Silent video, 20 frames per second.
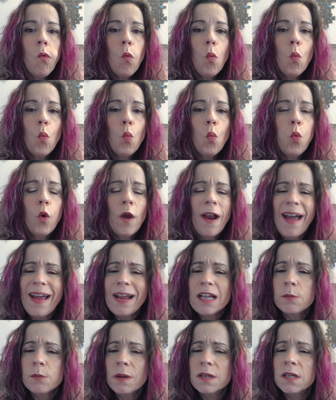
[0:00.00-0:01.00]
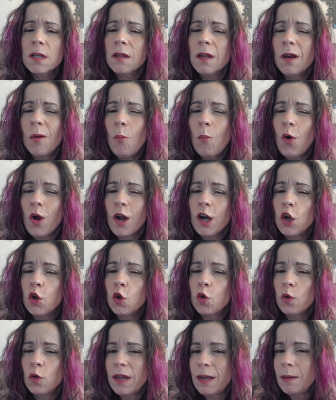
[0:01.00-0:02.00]
would I expect a little more
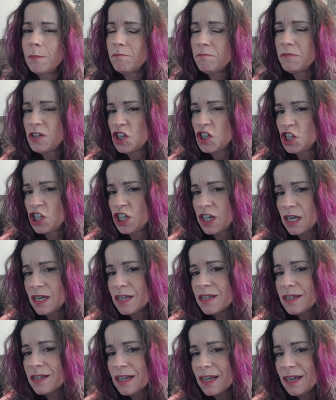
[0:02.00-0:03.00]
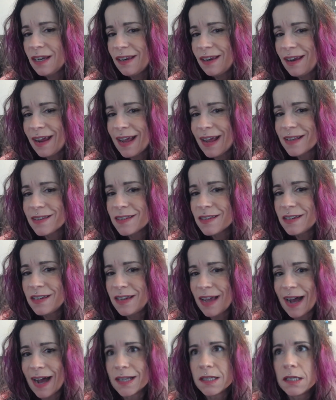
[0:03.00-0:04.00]
cream cheesiness?
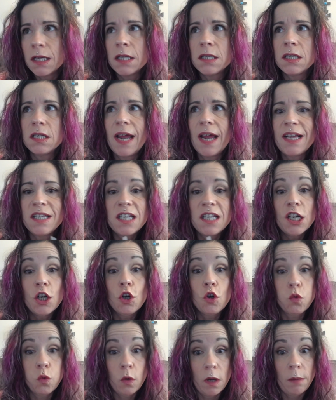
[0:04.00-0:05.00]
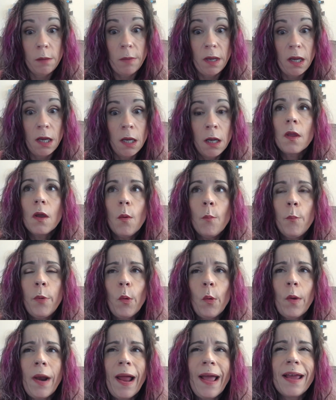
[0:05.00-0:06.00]
Yes, it's nice and creamy.
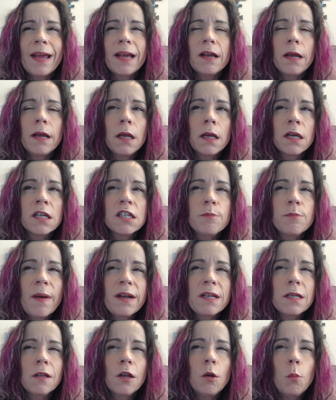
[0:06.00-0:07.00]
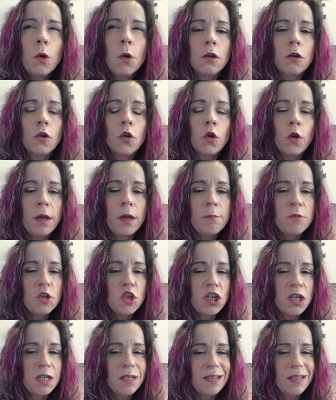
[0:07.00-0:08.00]
But would I expect a little more cream
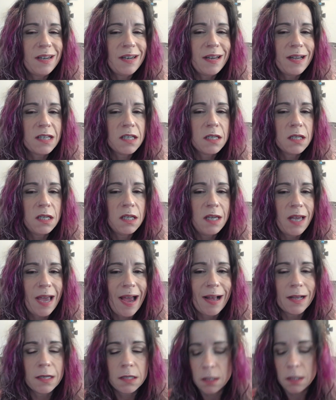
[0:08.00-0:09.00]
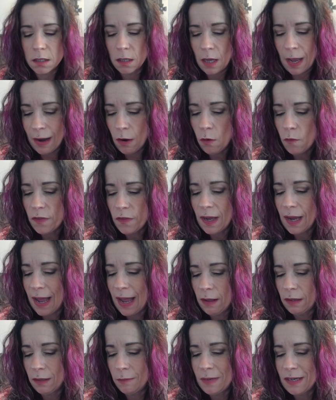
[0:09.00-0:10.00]
cheesiness? Yes. I don't think,
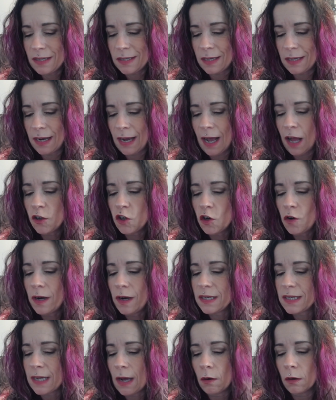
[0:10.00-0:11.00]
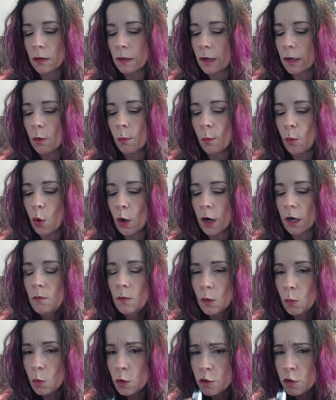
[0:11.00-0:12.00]
let me see. I'll turn it down a little more.
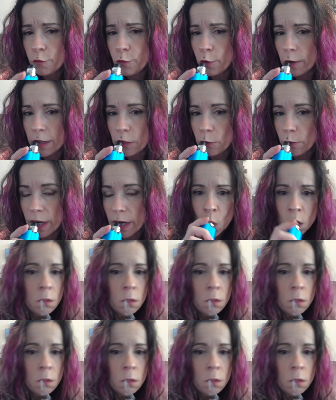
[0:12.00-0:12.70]
We'll do 43.